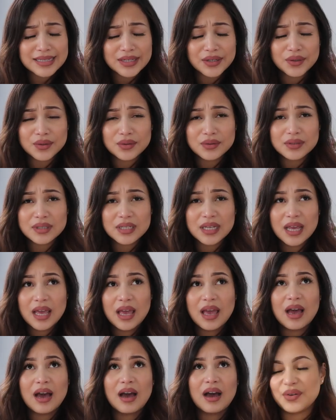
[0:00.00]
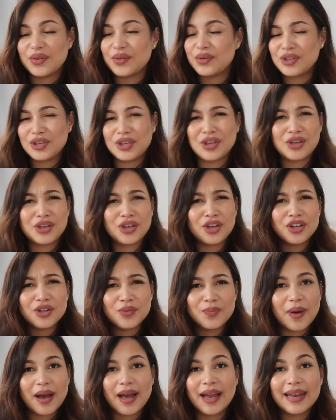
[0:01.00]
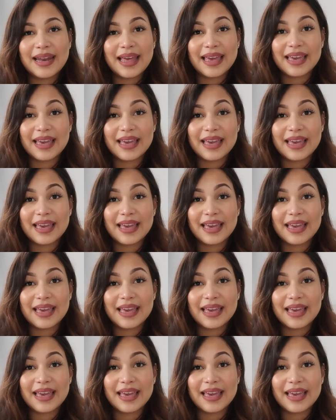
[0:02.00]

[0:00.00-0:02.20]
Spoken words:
called. You could buy